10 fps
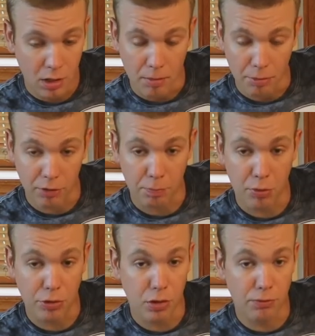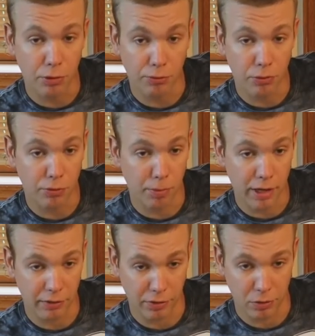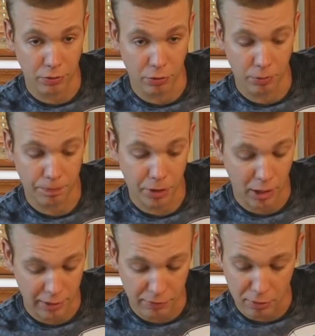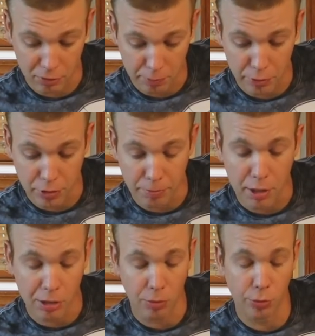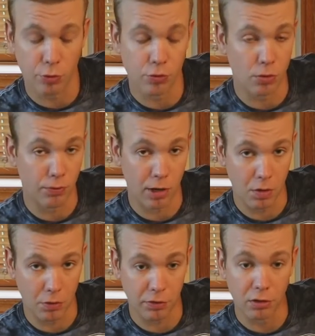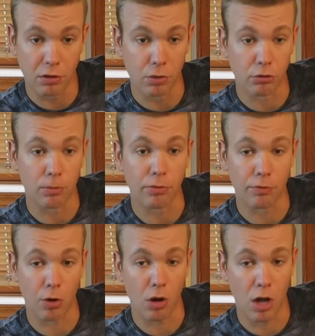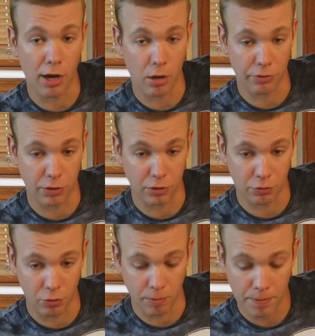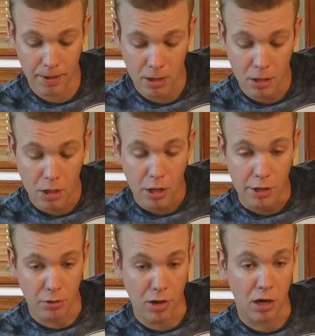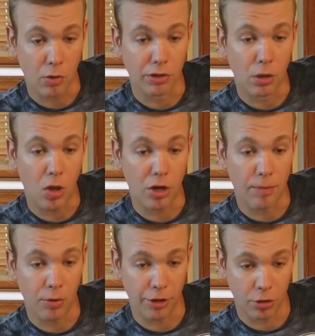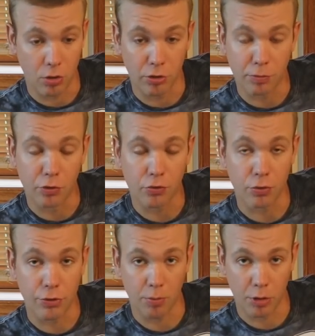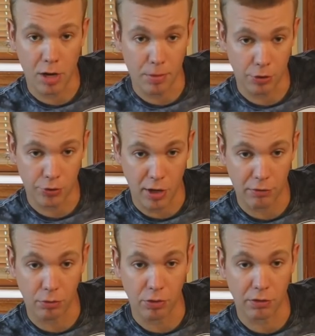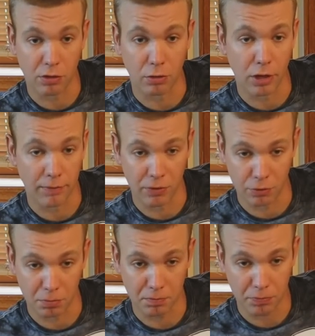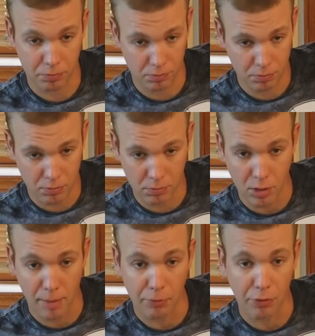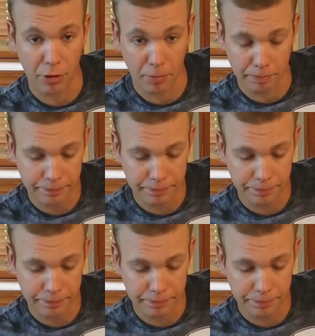but it's pretty good for the first magazine or two. I'd say it's pretty comparable to a Surefire RC2 in terms of our IR signature. You're not going to light up like a Christmas tree from a couple of shots with this under night vision. I'm a fan.